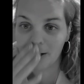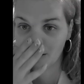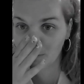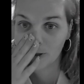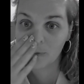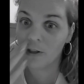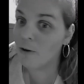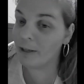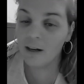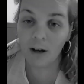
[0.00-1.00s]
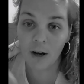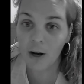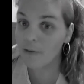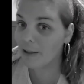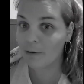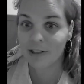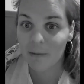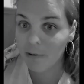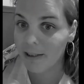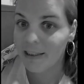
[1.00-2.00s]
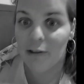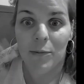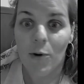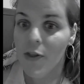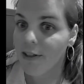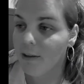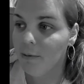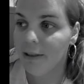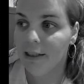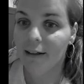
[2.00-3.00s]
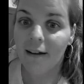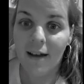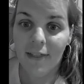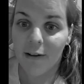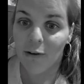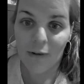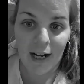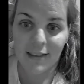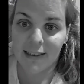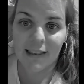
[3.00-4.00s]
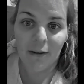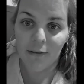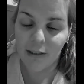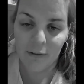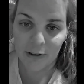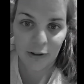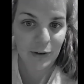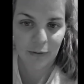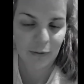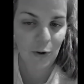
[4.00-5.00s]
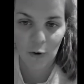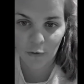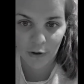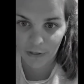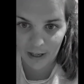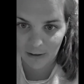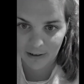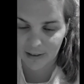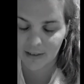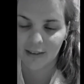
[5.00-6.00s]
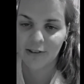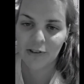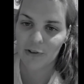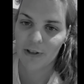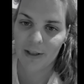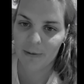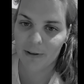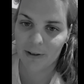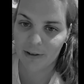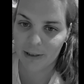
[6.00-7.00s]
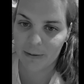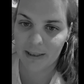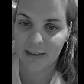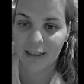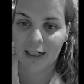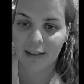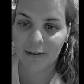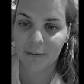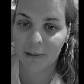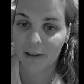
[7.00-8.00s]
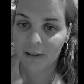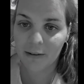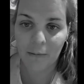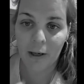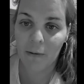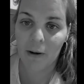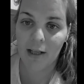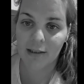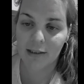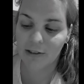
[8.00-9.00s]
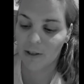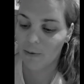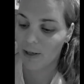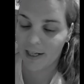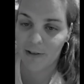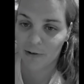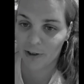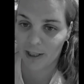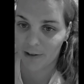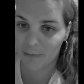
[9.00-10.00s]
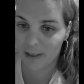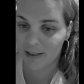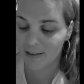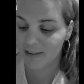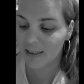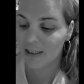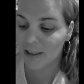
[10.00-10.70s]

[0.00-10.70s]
My numbers were going, they were doubling, they were more than doubling, they were rising, they, they was over the thousands, so they were they were content with what it was. So I no longer had to betas.